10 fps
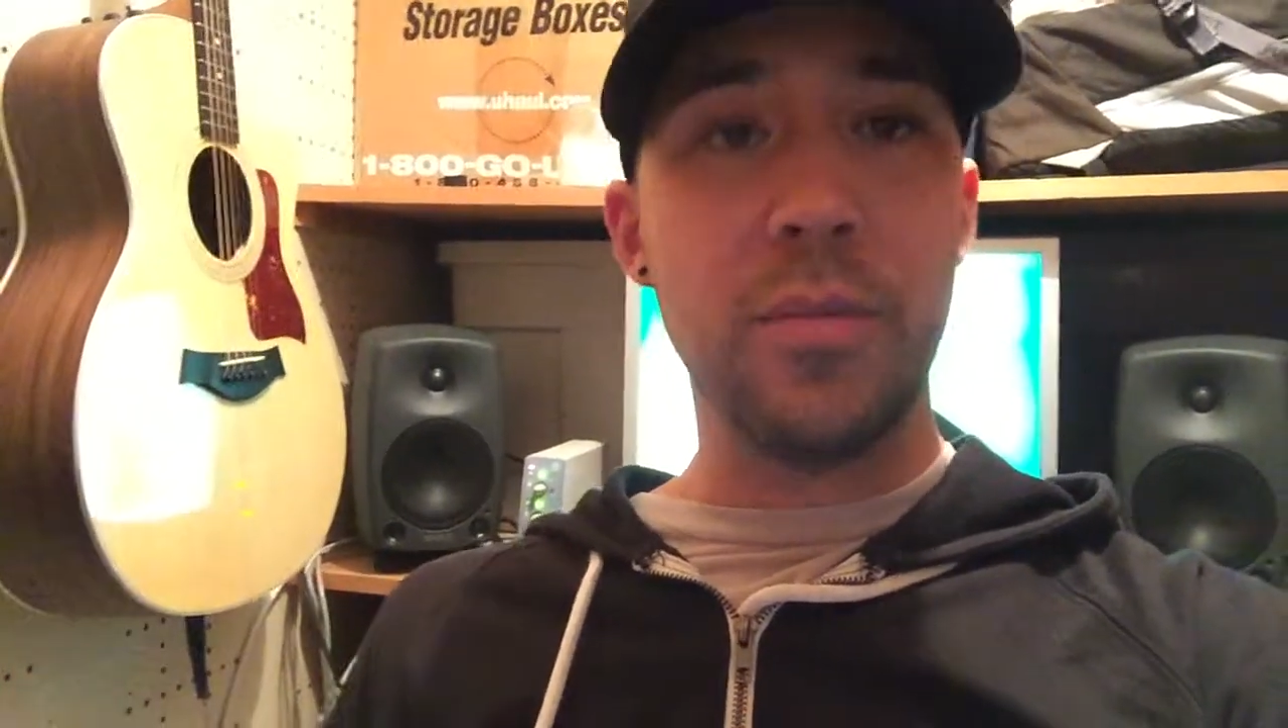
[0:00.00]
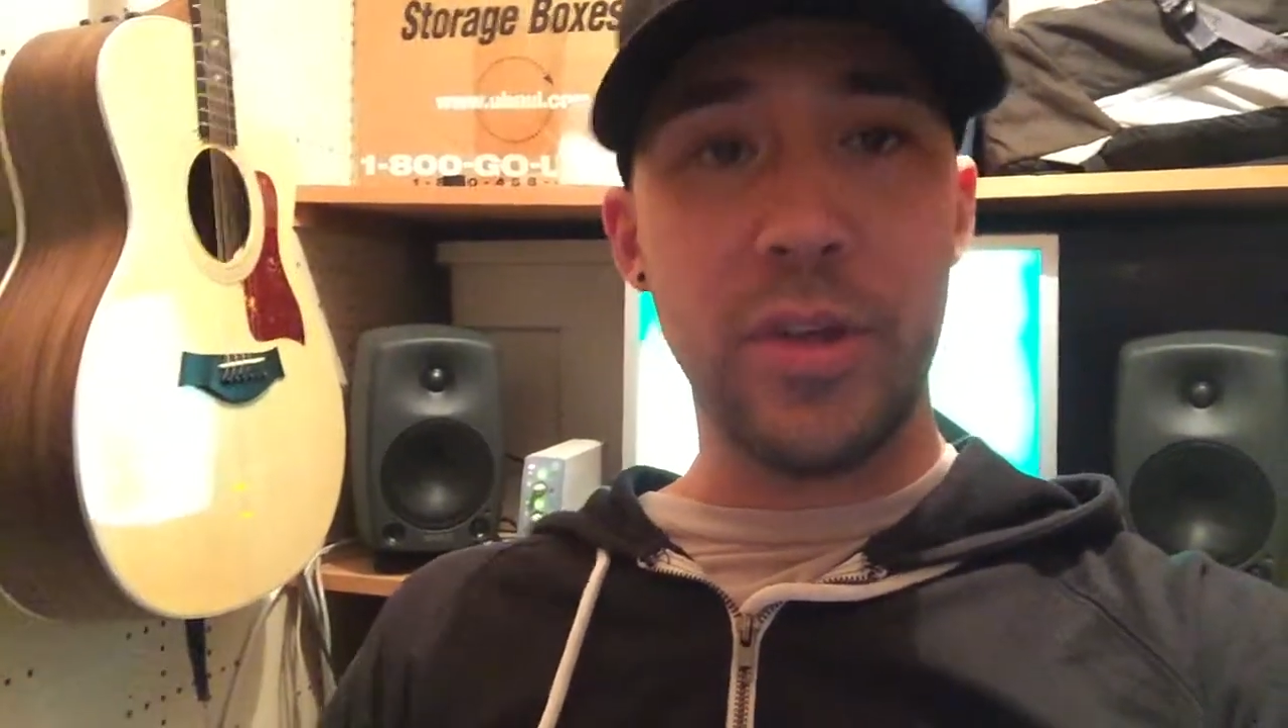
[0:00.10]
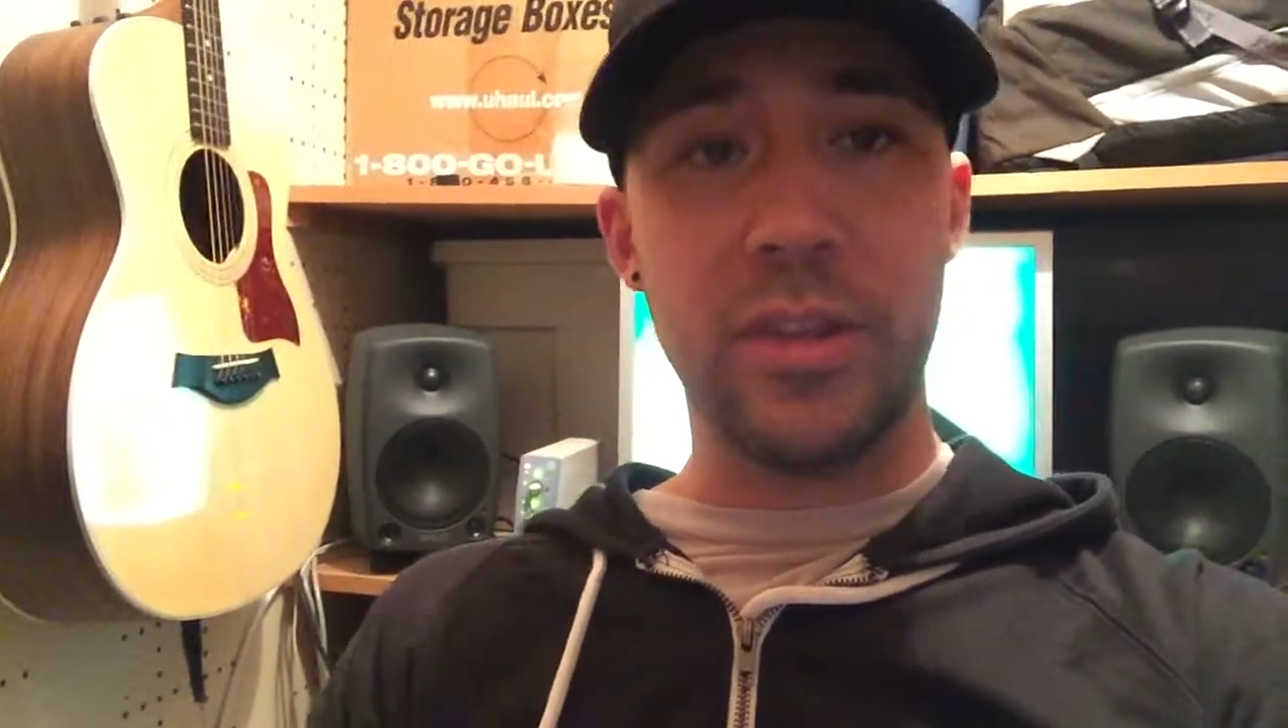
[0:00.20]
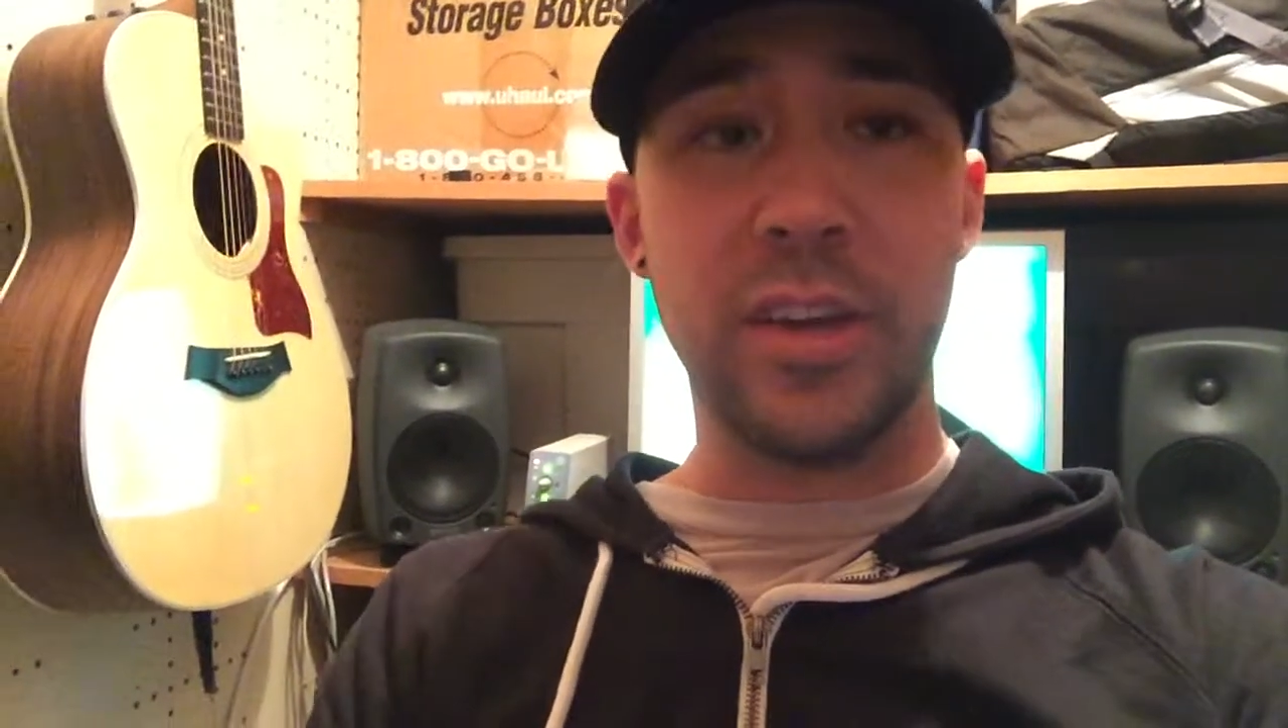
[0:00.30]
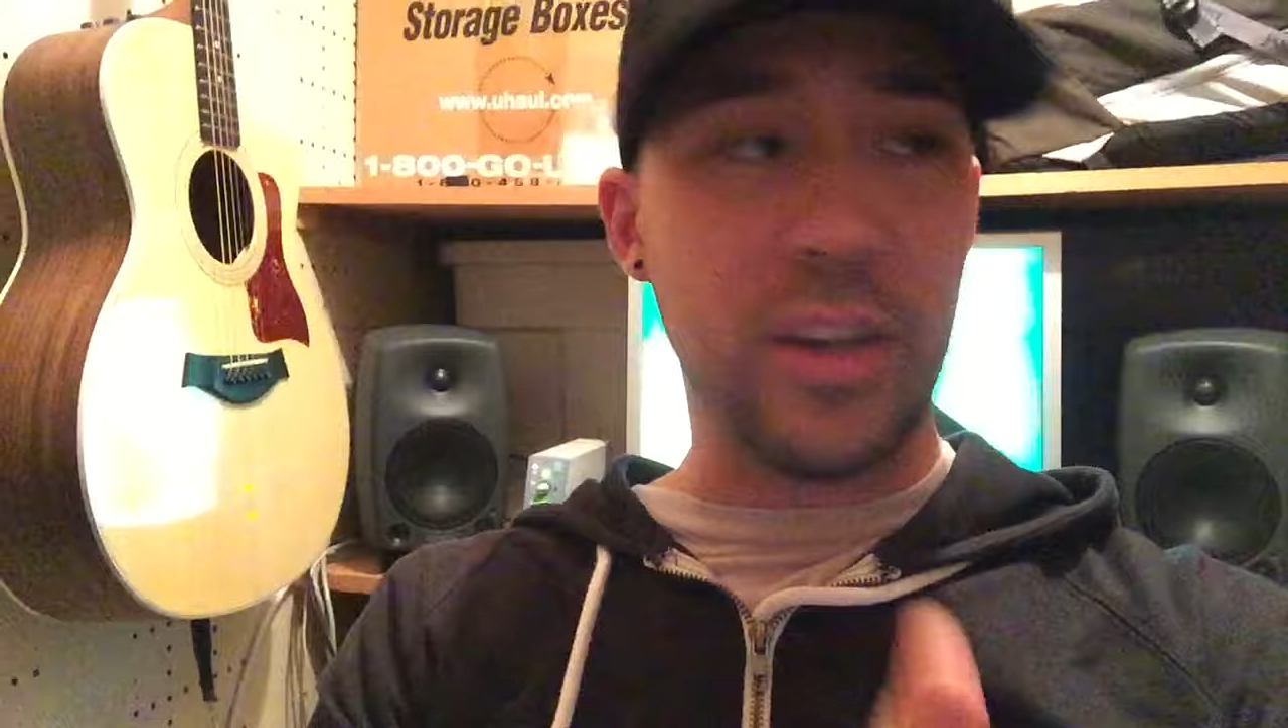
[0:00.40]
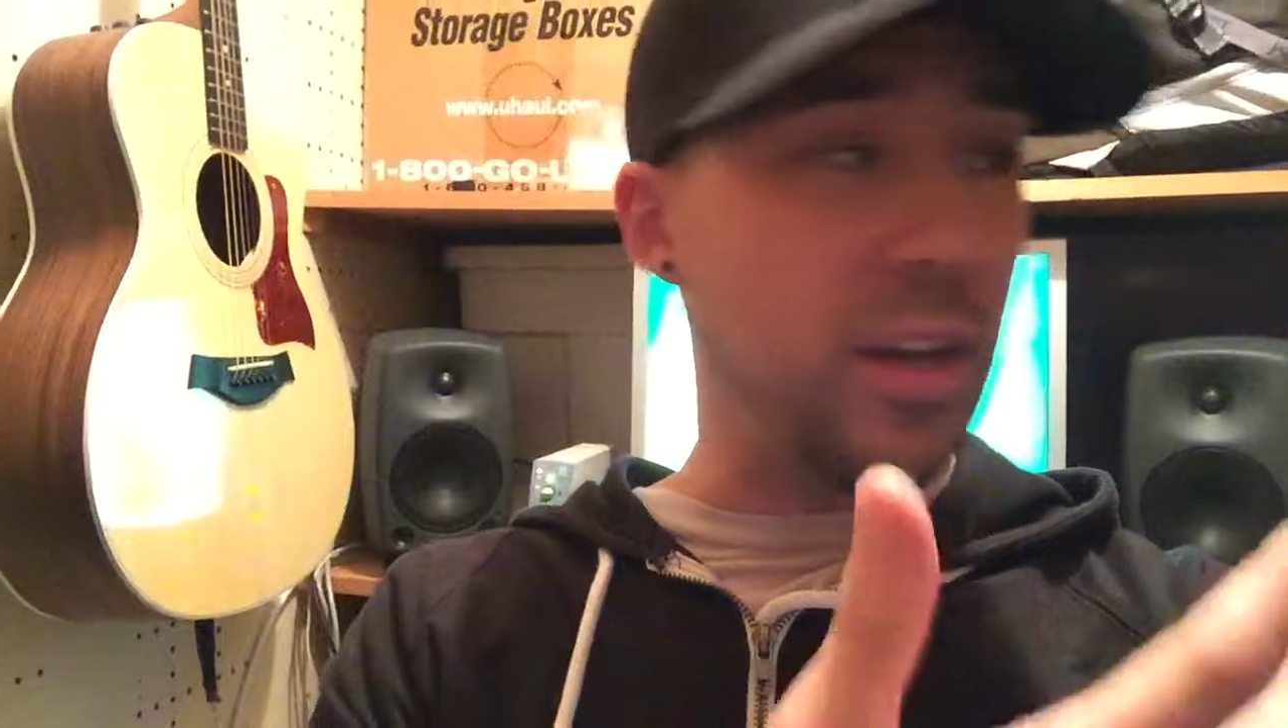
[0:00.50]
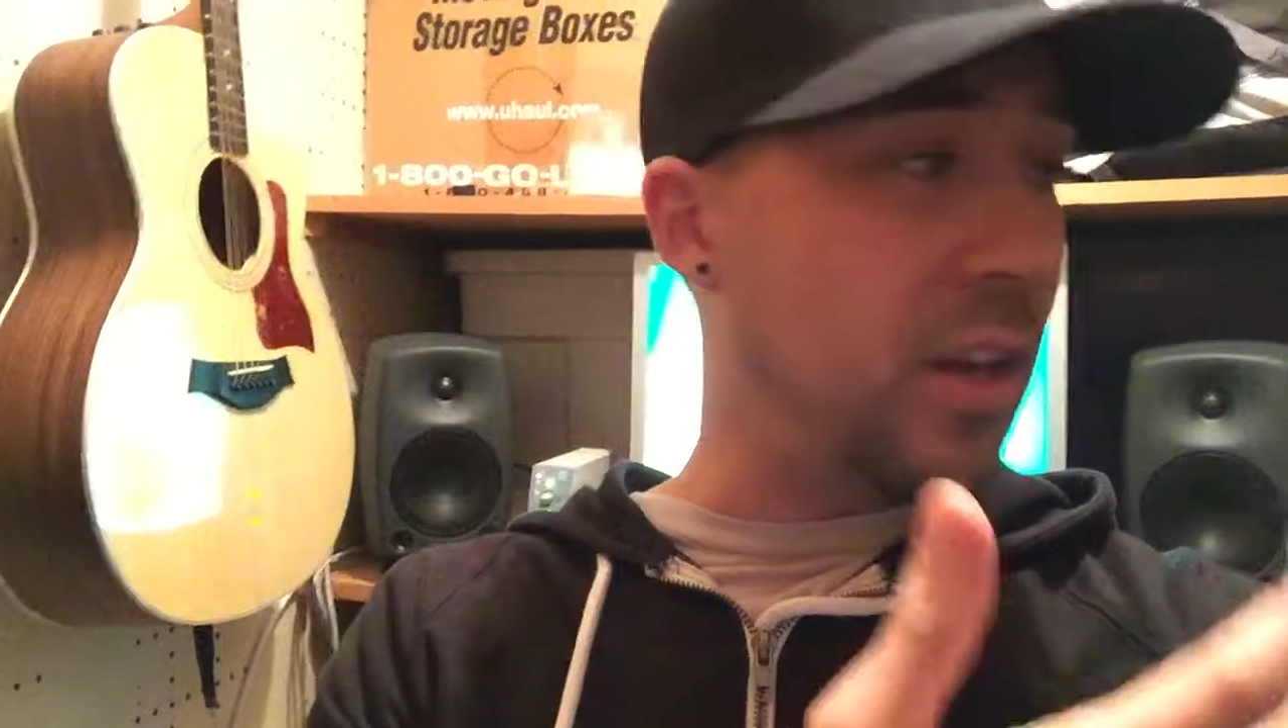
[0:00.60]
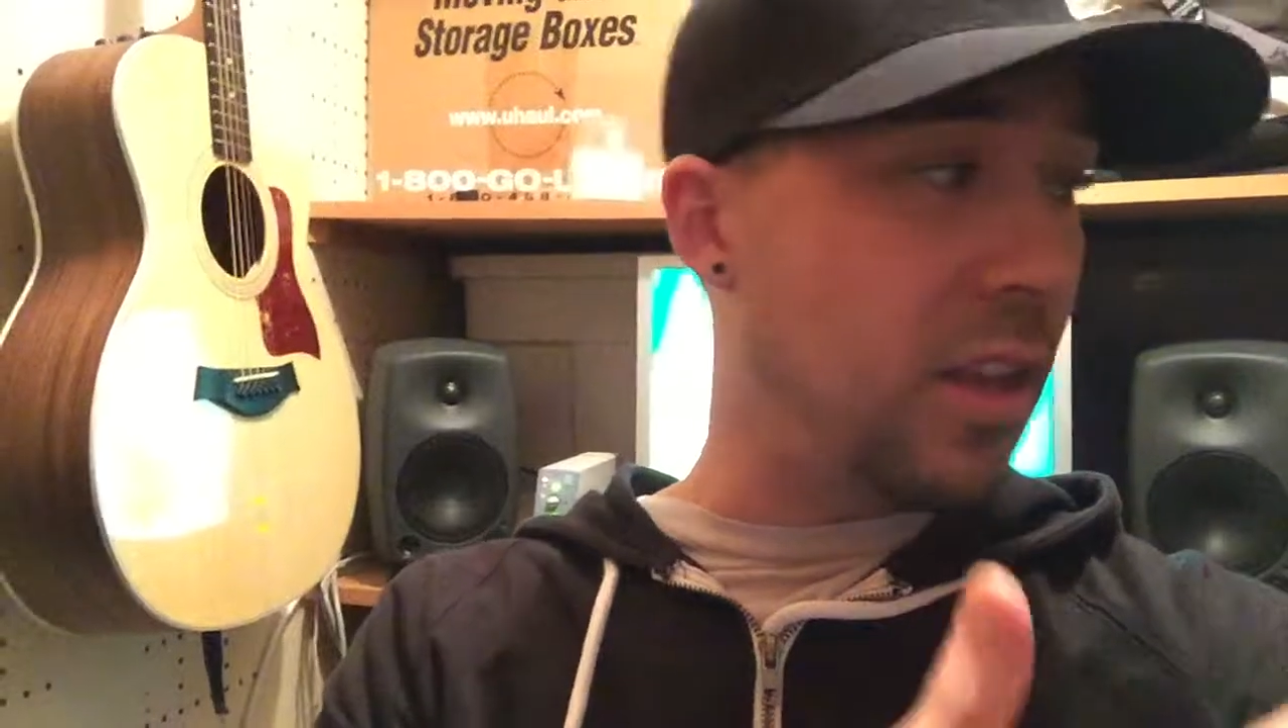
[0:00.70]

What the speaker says: I play like a